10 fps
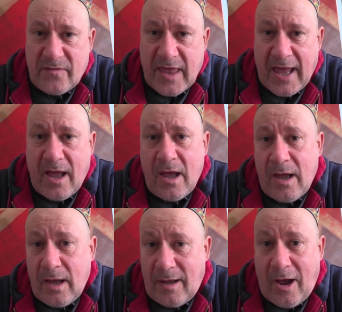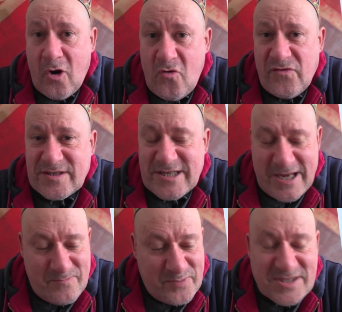that over
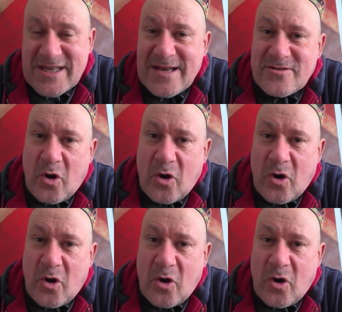10%